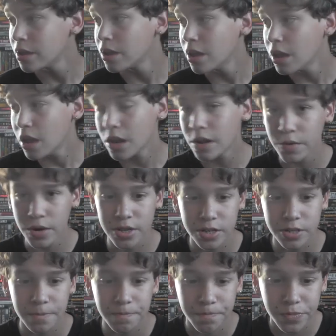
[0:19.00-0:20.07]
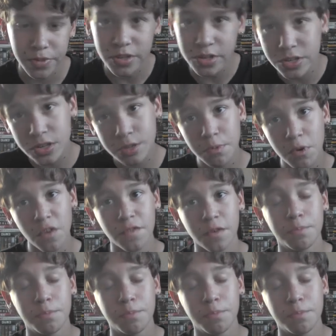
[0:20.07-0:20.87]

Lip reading: Anyways, this is more of a